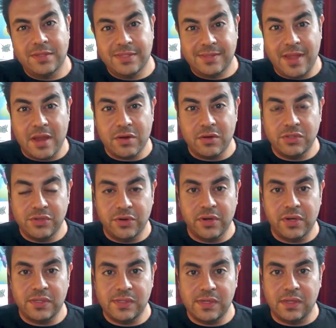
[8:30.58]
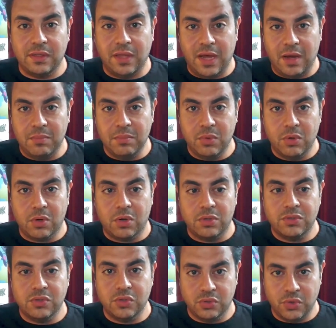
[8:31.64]
And snackers, you're going to see a lot more
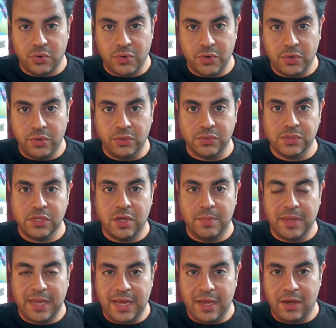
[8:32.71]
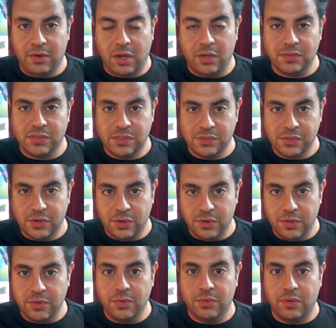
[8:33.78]
tutorials coming out on Cisco
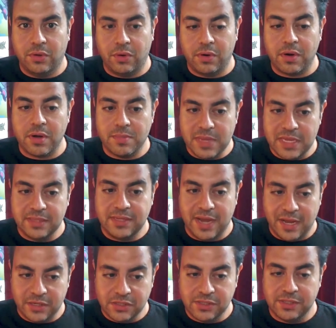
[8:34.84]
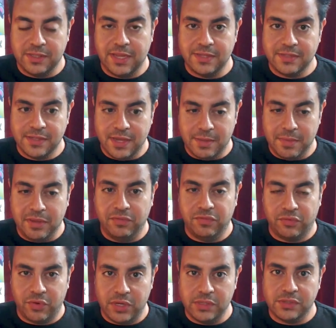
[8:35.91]
U that are going to be attached to that C M L free.